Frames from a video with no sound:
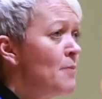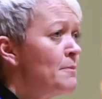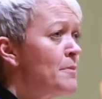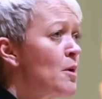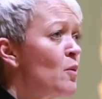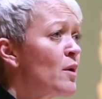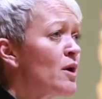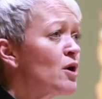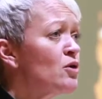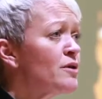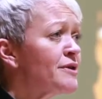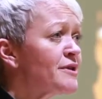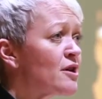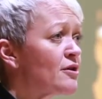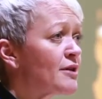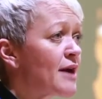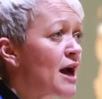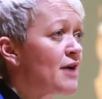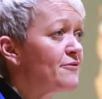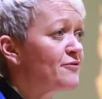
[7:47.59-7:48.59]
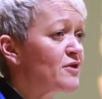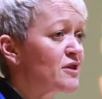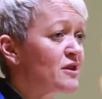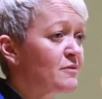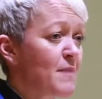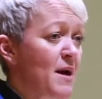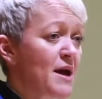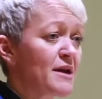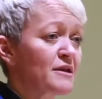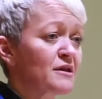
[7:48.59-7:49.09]
But we also gave the
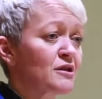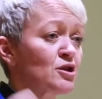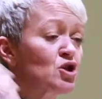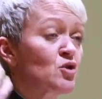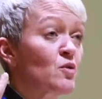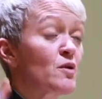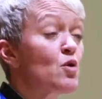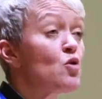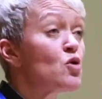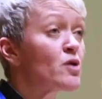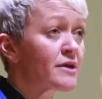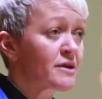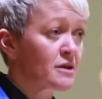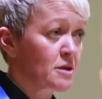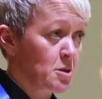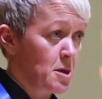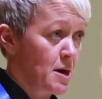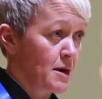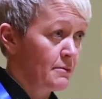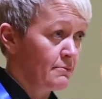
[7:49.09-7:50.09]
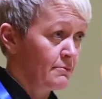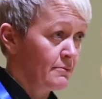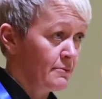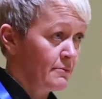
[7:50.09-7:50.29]
space to an orchestra